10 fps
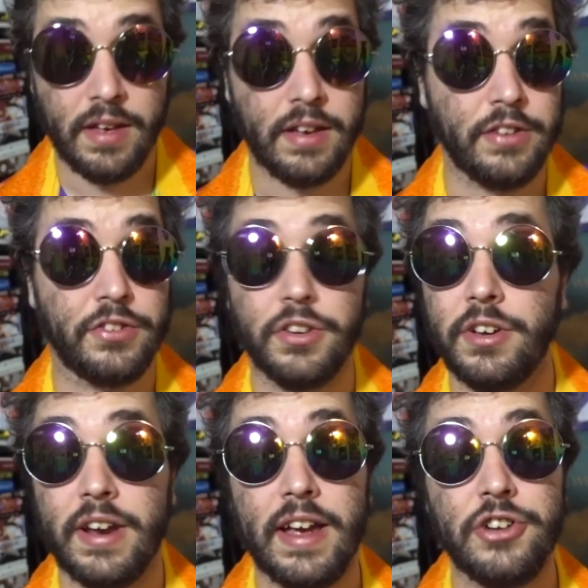He's
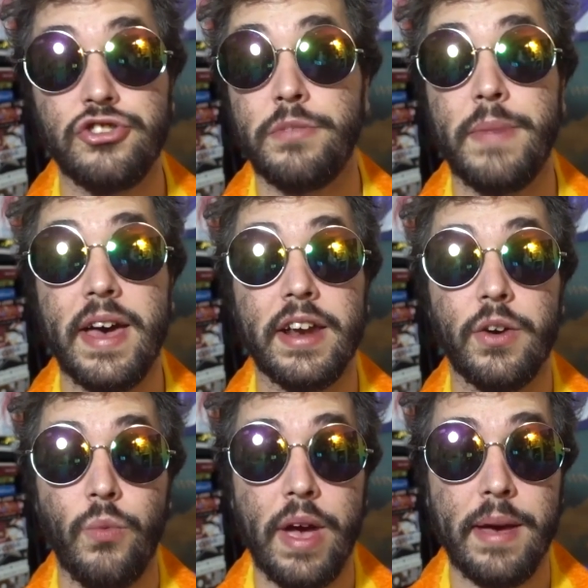good at
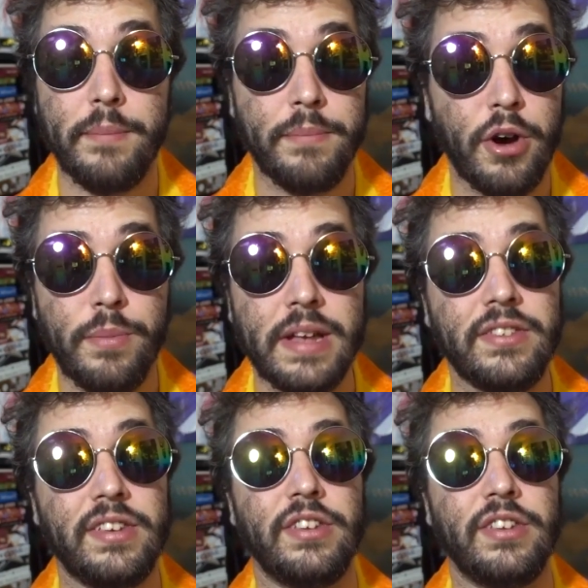dramatic wham moments.